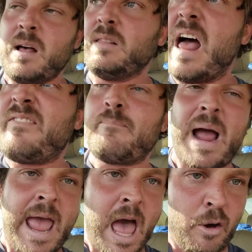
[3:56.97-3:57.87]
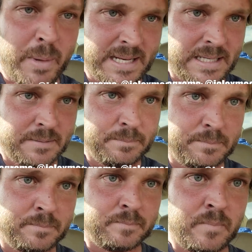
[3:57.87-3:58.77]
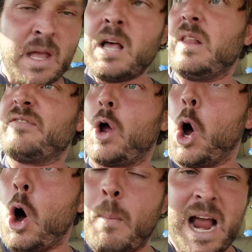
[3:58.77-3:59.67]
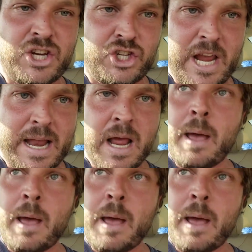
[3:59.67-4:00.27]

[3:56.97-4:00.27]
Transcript: Left my helmet. Left all my shit,